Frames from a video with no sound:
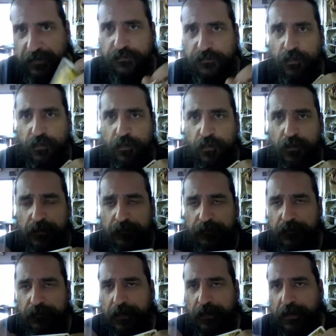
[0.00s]
the four
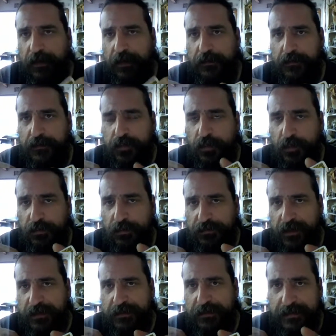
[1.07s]
tools
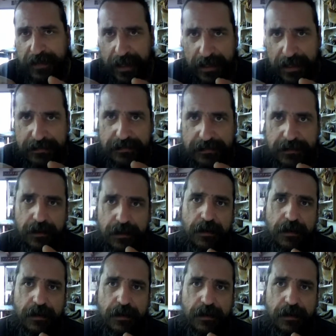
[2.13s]
on his desk